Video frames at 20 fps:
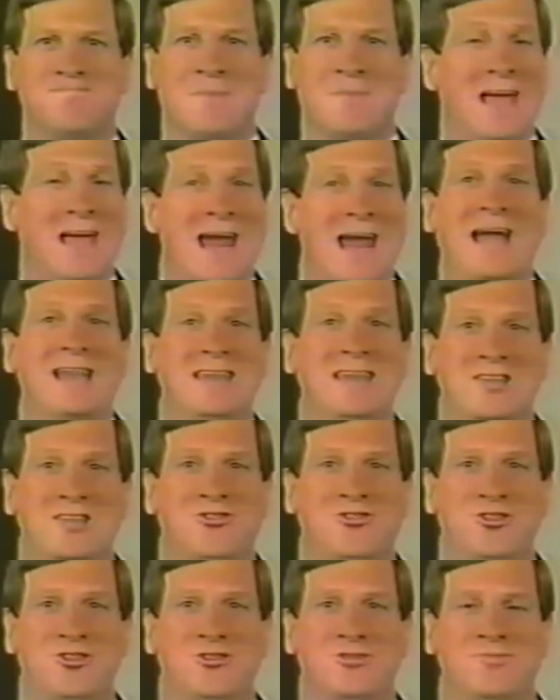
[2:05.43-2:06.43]
And I did
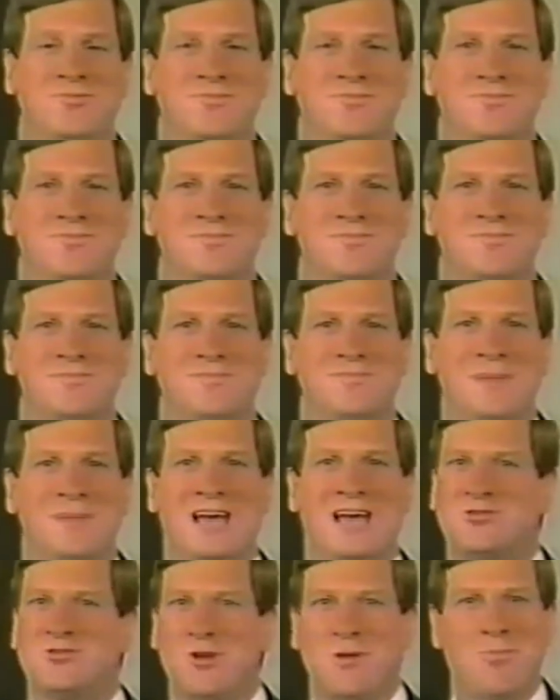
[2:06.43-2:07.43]
too.
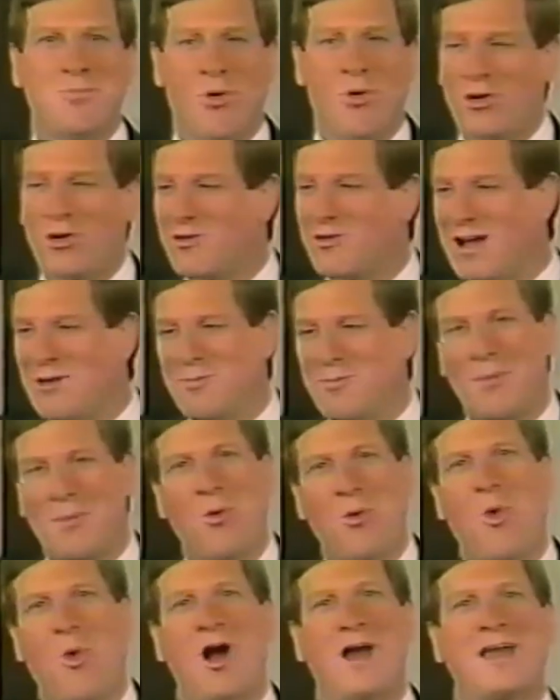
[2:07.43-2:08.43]
As a reporter, I remember
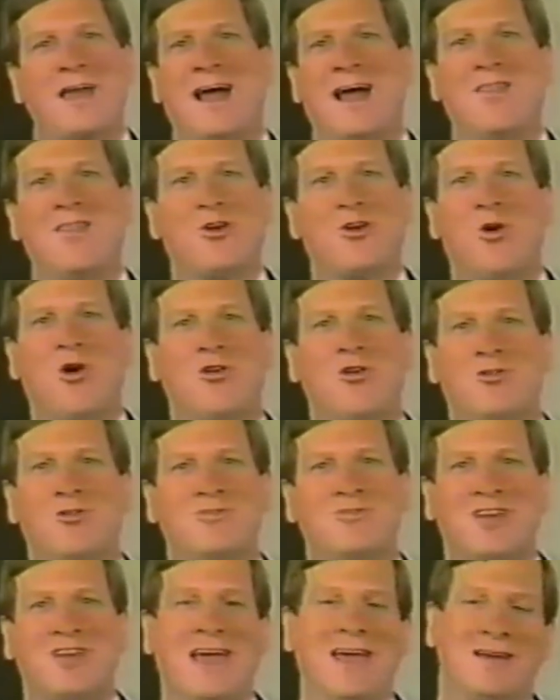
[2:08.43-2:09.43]
walking out of the courtroom
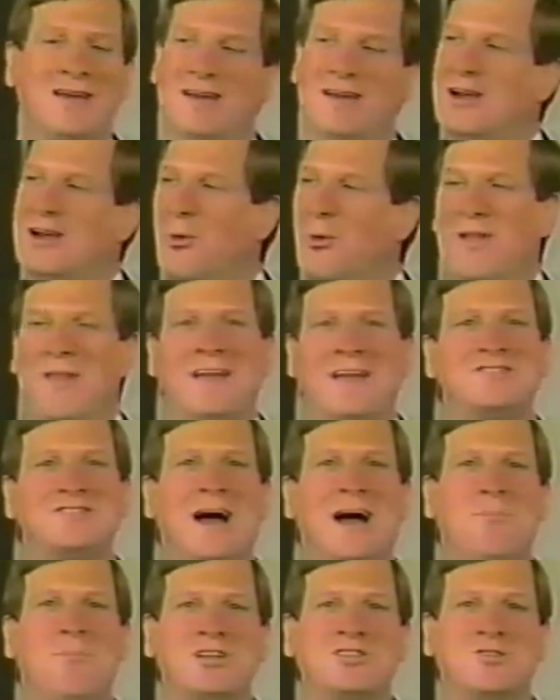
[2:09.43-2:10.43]
saying, well, that's
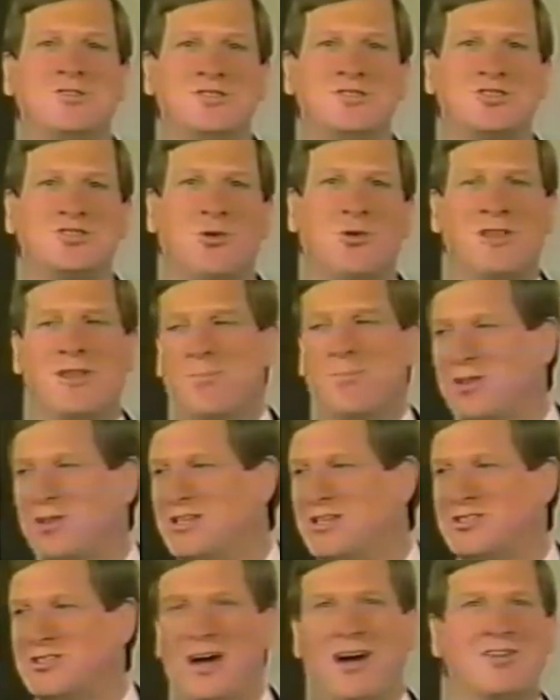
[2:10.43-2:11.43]
not much of a story. The
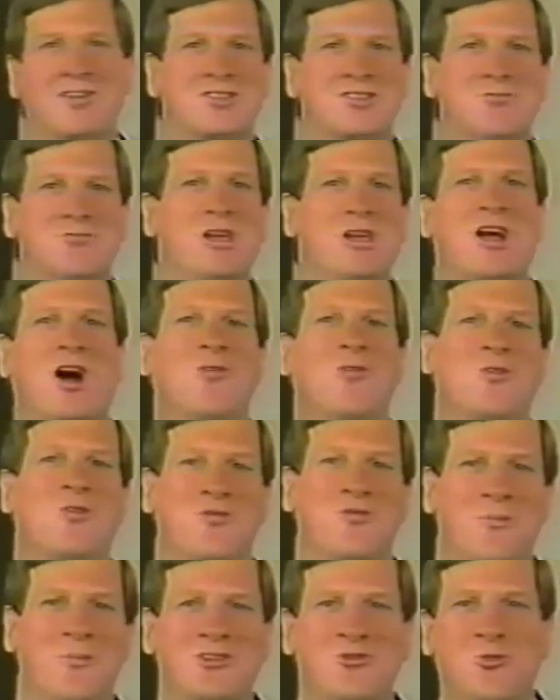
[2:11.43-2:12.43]
police sergeant recovered
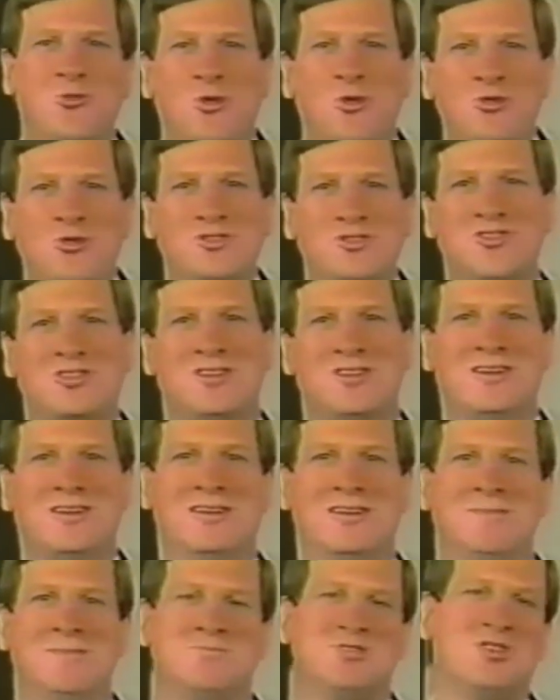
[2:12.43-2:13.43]
from his wounds.
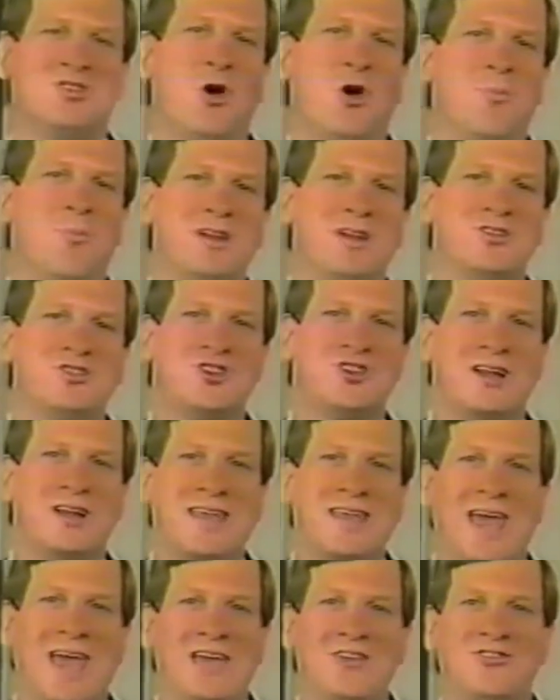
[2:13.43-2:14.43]
It's an open and shut
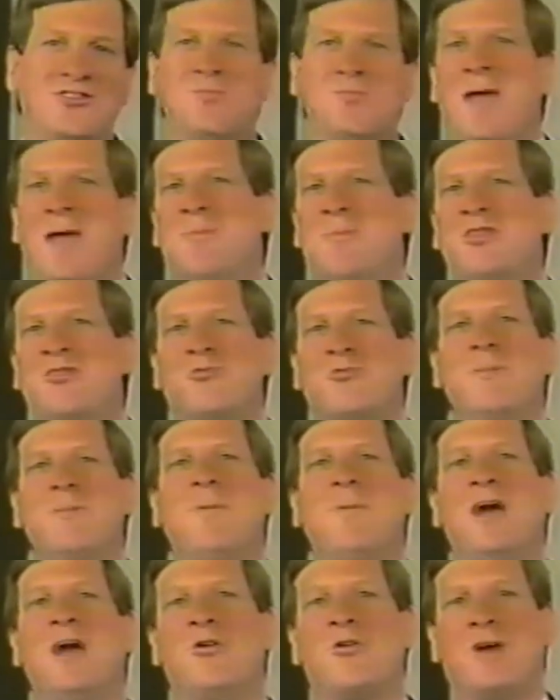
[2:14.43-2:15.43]
case, maybe 3
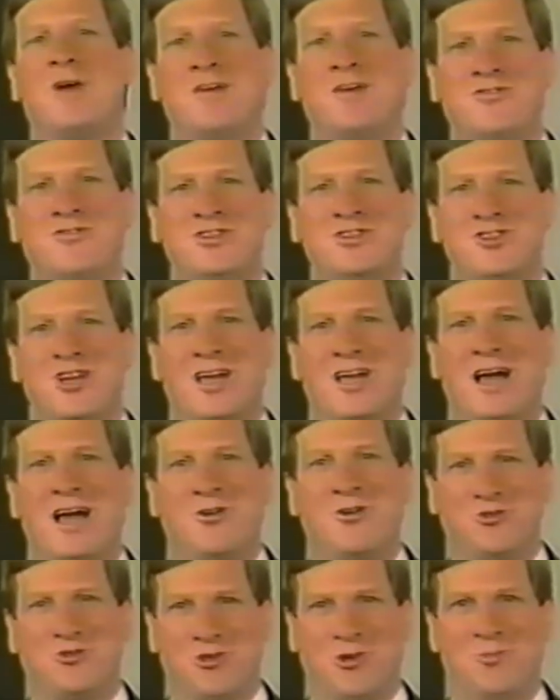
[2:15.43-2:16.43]
paragraphs in the
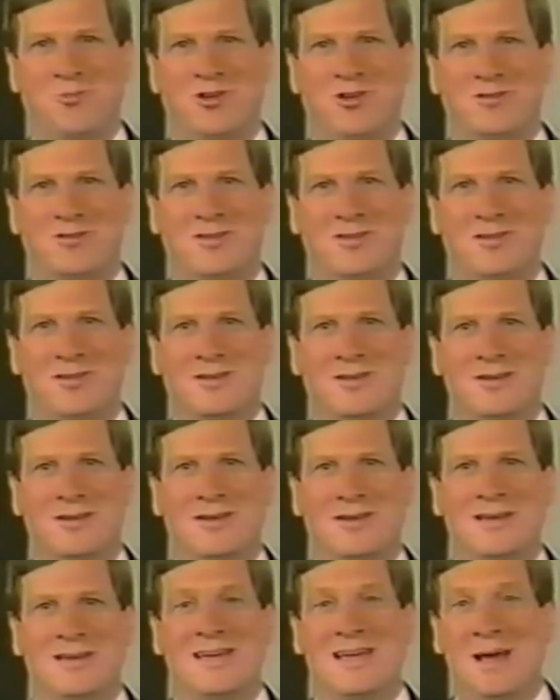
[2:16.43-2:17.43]
Chicago Tribune.
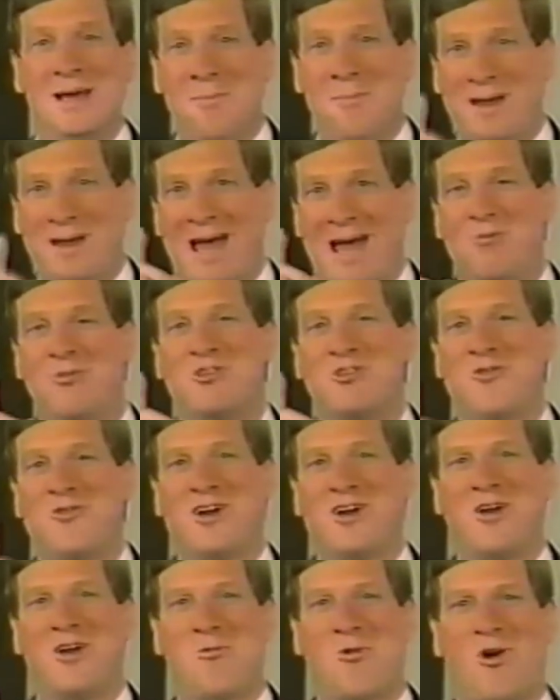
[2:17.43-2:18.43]
But I was
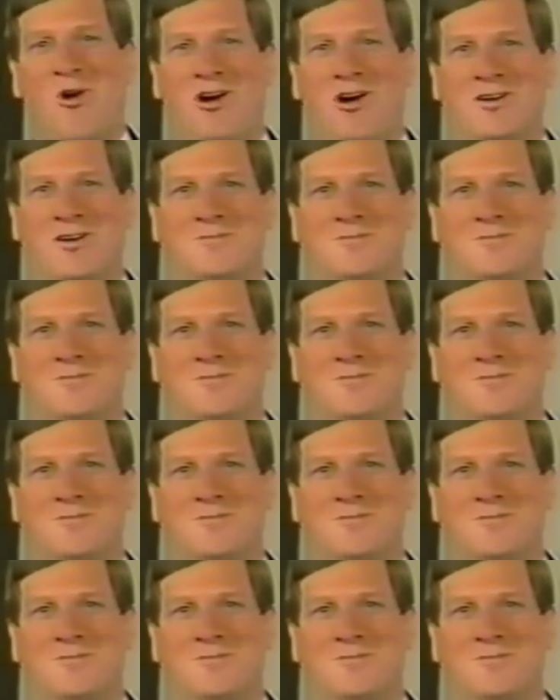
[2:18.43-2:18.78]
very wrong.